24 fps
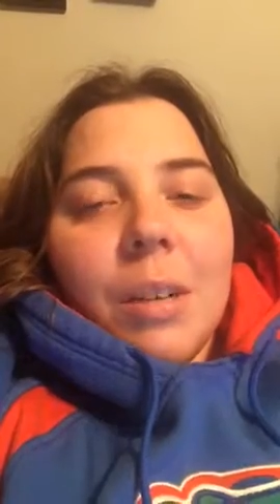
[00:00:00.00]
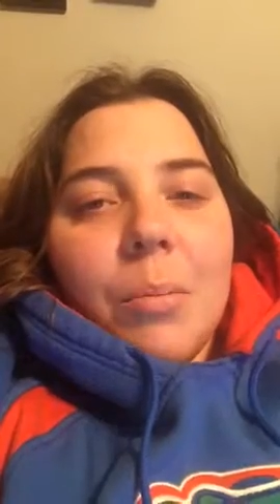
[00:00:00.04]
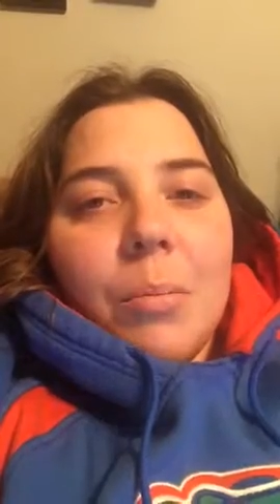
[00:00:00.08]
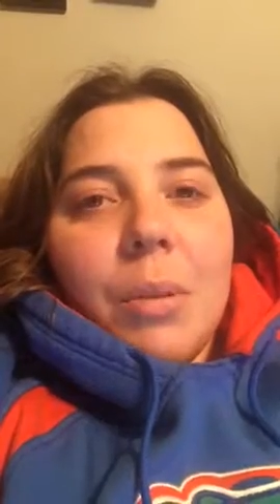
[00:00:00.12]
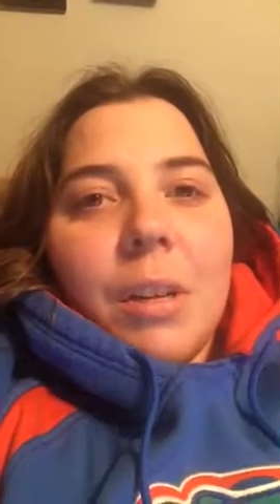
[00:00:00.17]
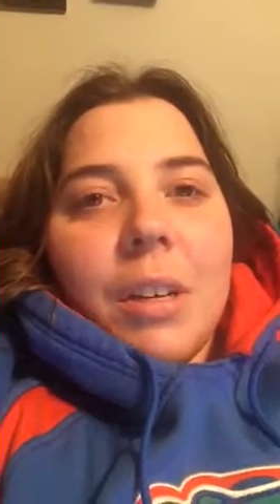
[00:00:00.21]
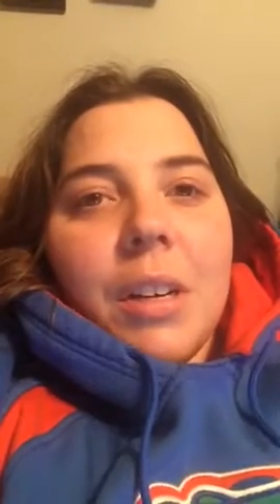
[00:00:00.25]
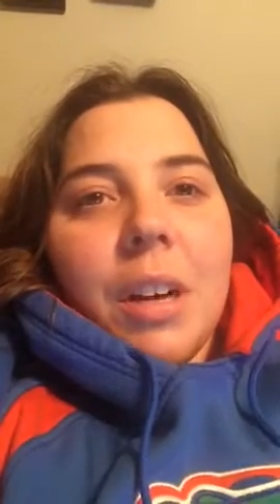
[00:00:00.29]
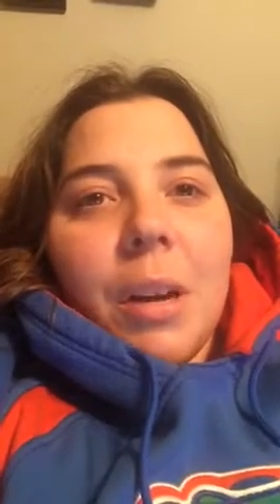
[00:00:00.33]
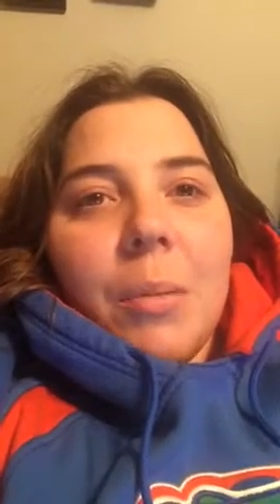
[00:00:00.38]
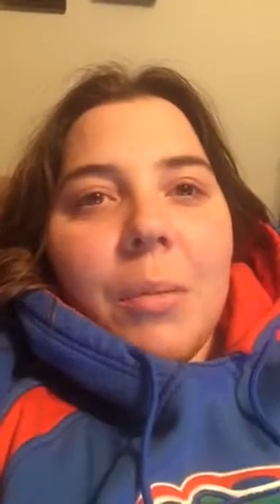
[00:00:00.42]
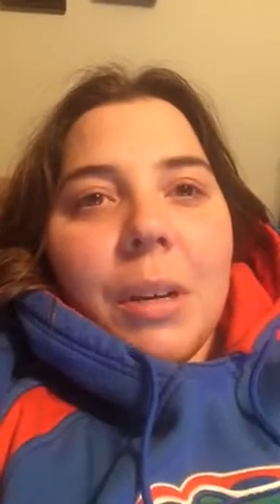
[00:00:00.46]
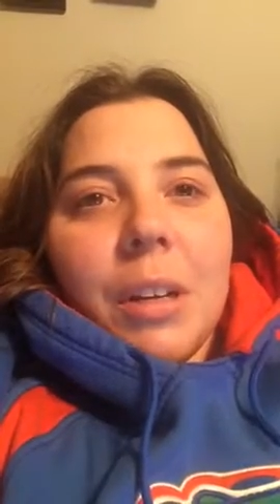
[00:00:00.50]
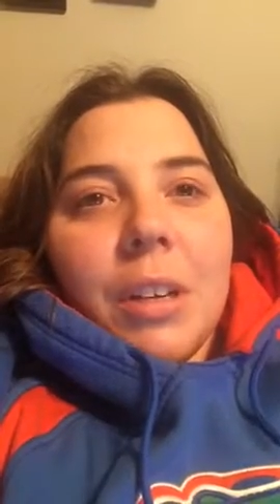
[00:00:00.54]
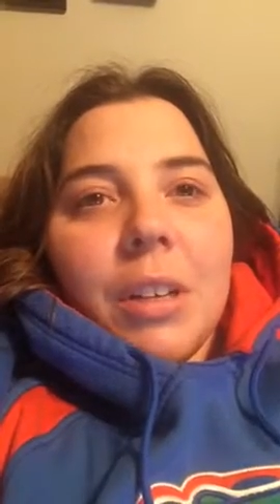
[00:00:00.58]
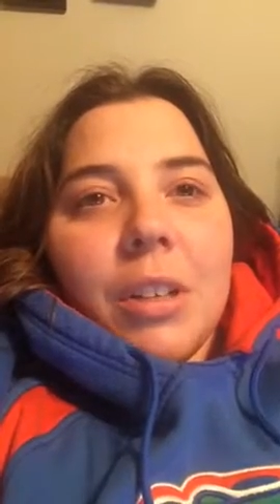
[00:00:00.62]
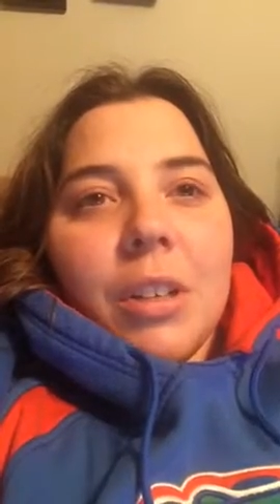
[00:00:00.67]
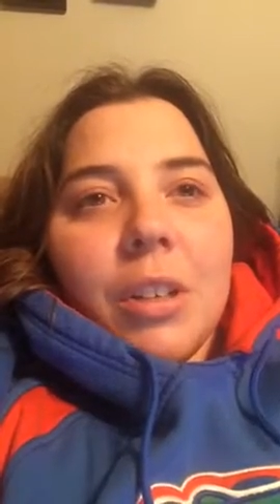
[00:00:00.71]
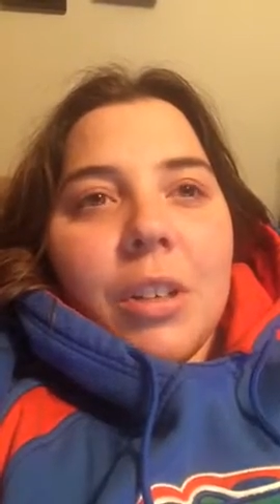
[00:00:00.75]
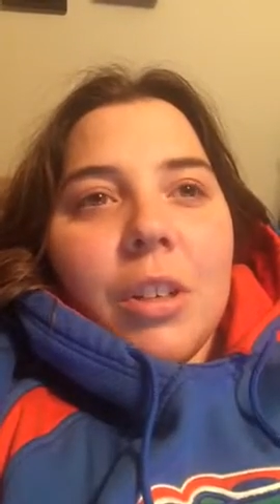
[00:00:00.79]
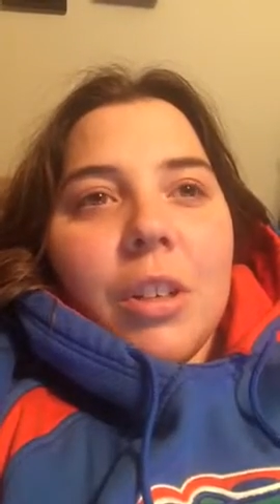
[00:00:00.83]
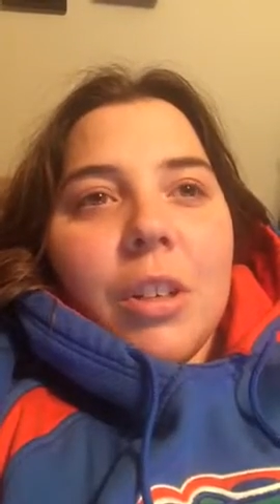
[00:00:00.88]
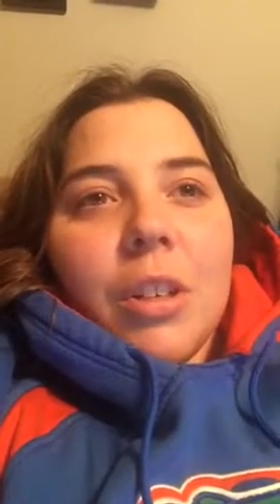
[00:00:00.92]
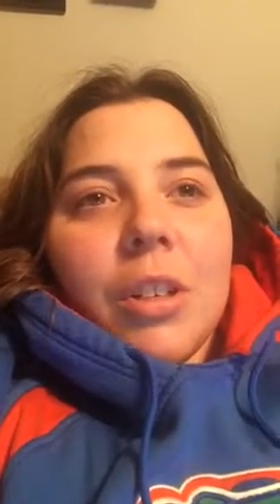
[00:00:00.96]
becoming a
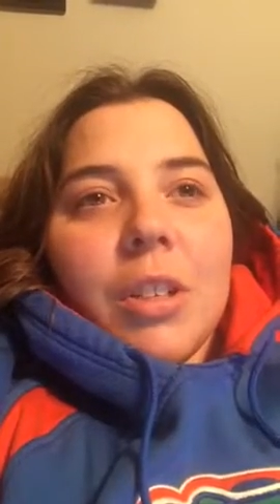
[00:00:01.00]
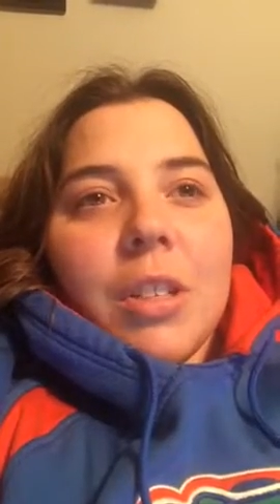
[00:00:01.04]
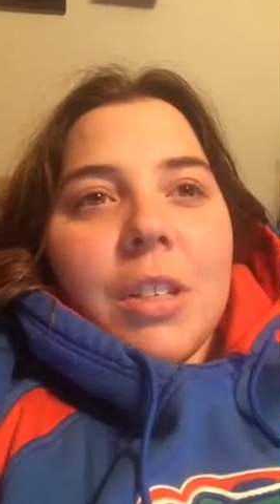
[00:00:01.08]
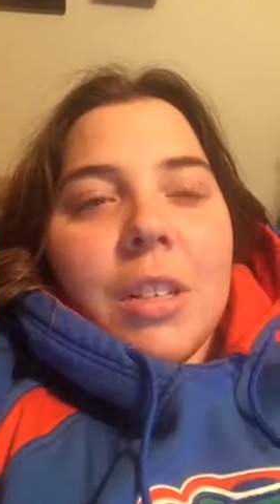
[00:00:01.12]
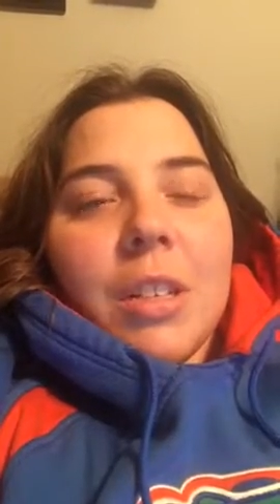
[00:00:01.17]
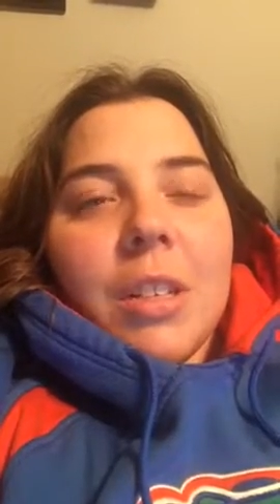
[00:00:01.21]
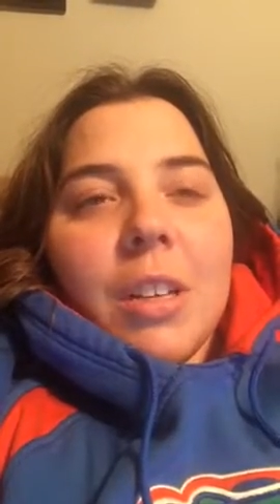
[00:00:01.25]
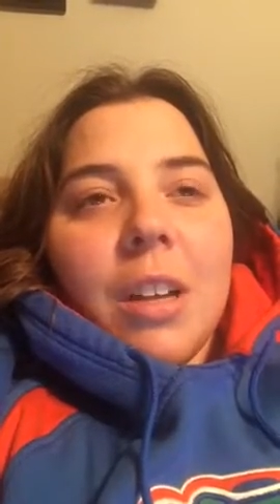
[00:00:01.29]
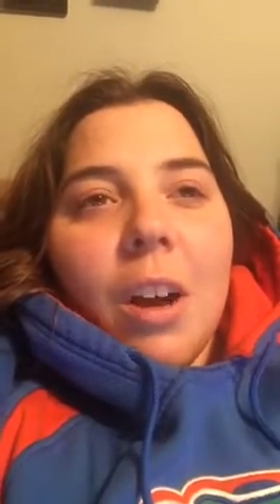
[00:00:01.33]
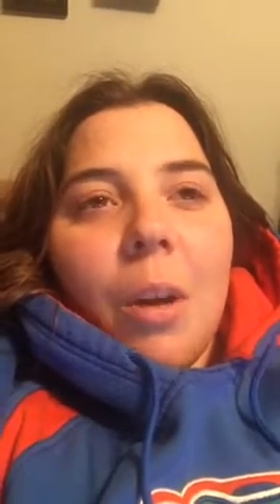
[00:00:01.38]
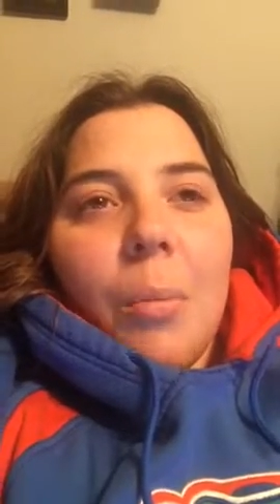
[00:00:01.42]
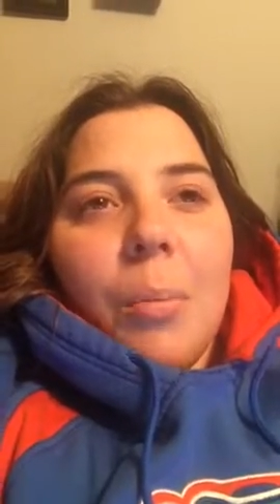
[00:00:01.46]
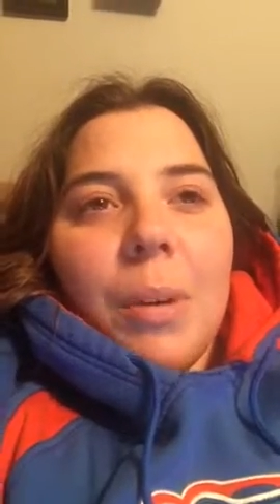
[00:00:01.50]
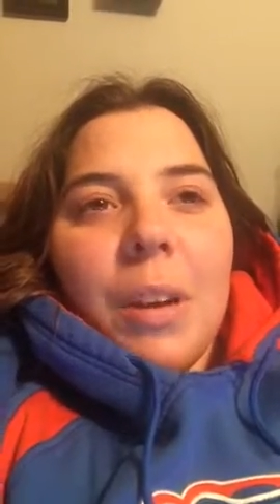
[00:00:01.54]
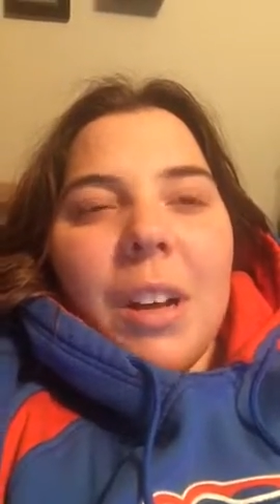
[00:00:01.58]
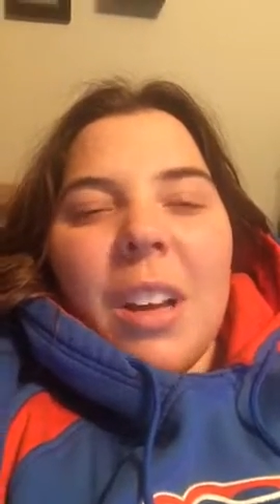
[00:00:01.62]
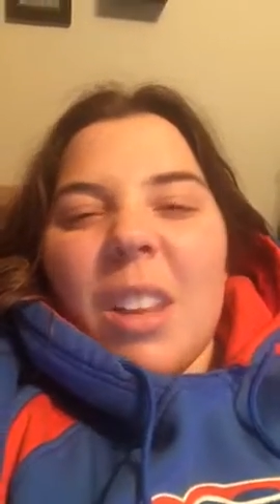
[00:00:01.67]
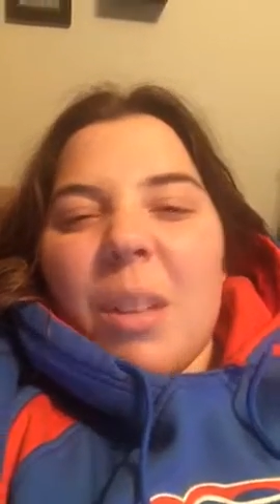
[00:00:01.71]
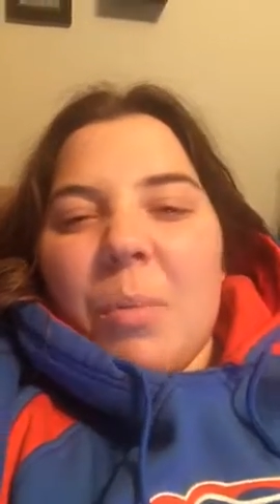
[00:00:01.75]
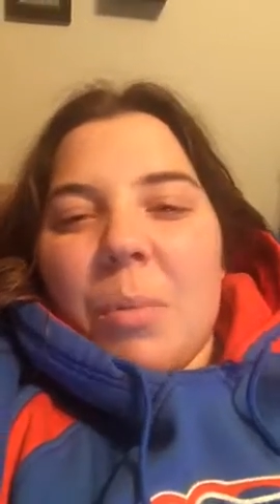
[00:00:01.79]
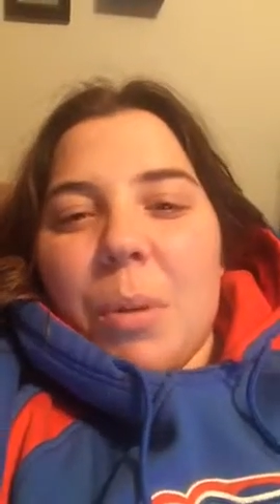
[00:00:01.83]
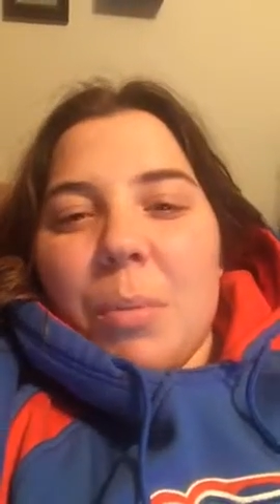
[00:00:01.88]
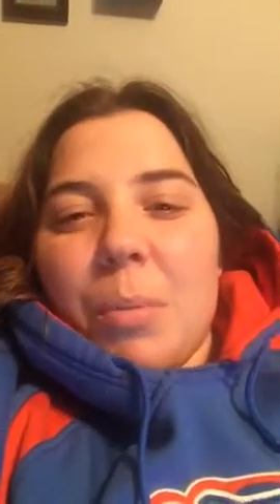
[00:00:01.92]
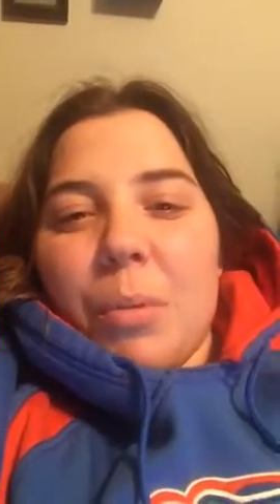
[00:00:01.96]
nurse and helping
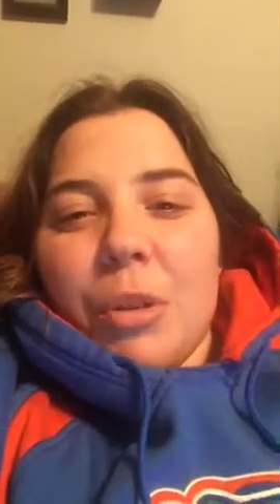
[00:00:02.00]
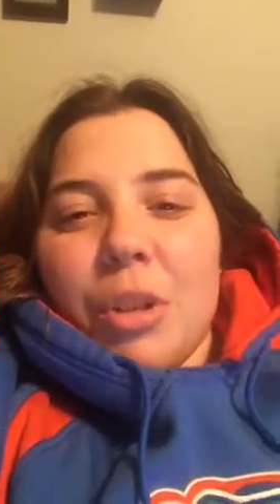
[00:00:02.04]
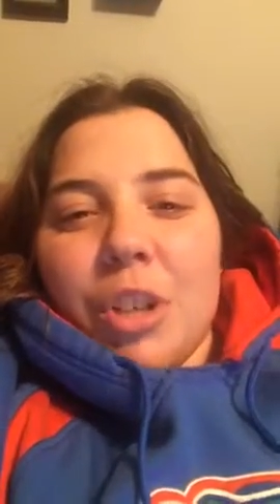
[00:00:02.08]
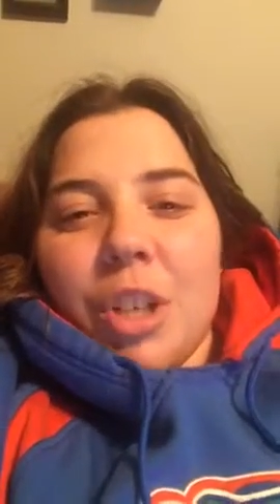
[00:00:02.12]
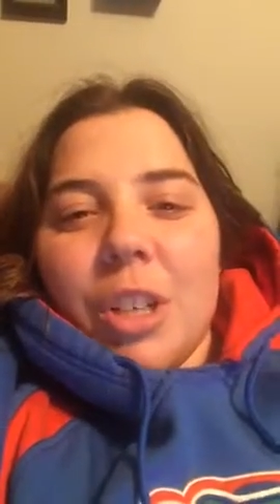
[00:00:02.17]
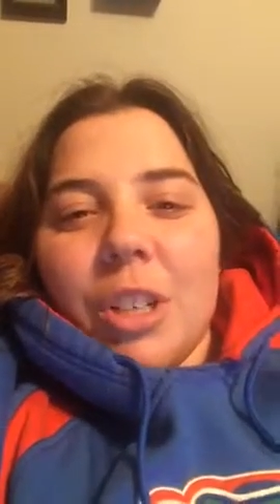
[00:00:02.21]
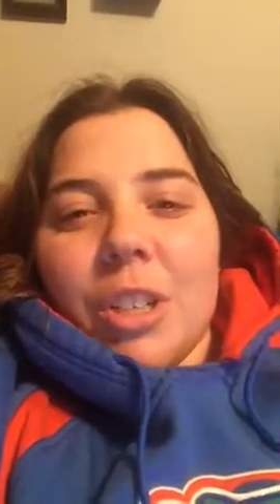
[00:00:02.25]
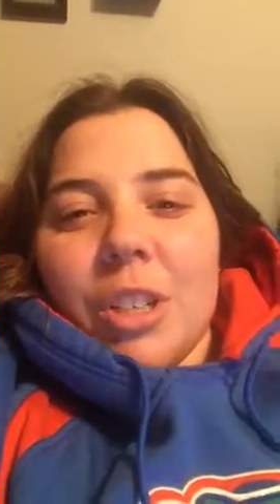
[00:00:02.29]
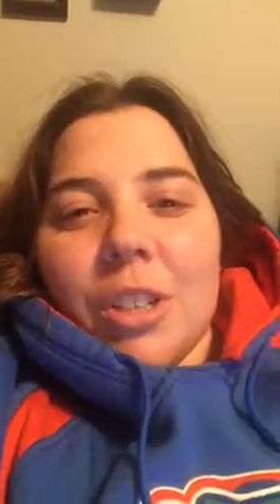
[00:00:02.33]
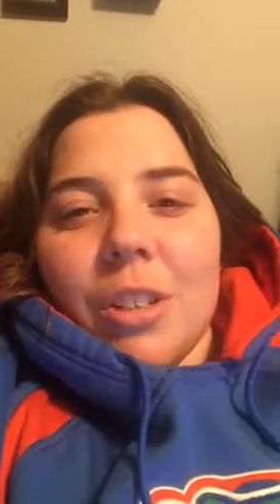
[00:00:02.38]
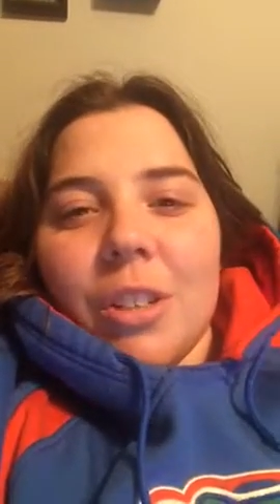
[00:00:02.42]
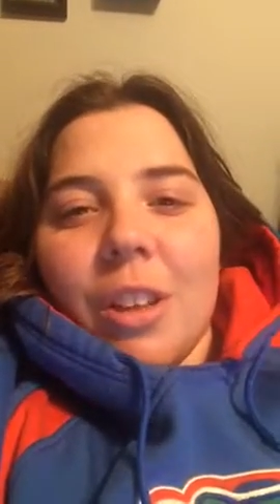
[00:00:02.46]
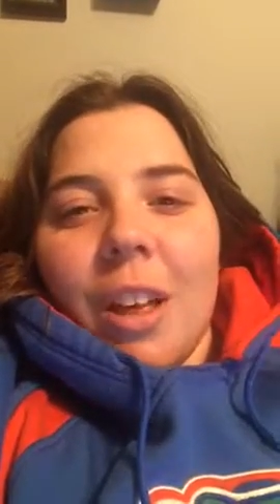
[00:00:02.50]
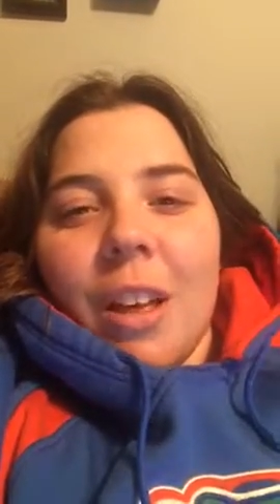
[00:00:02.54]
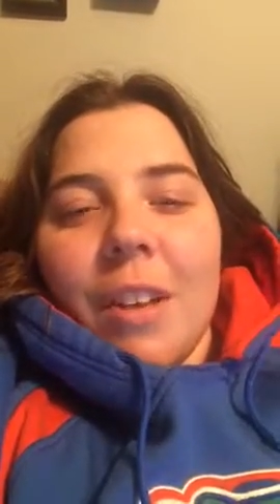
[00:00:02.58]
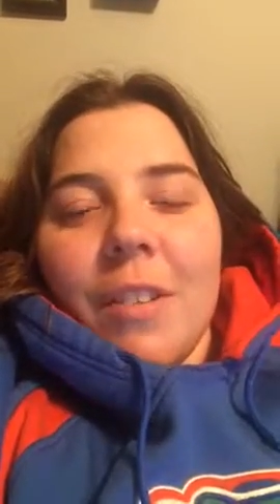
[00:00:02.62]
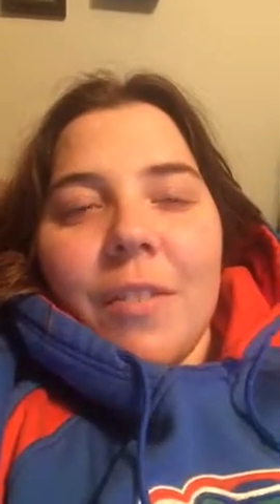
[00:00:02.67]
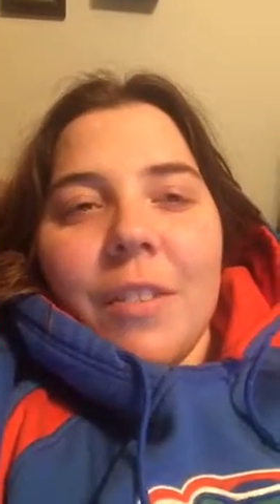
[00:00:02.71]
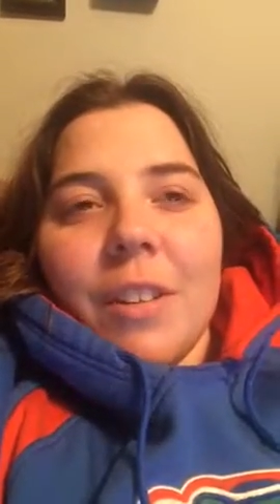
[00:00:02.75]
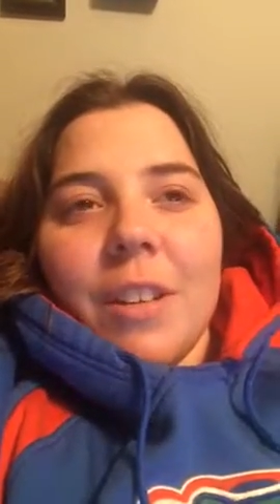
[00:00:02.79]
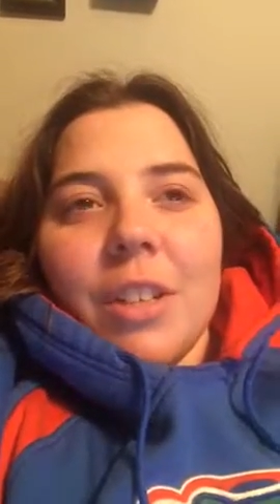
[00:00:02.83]
other people change their life.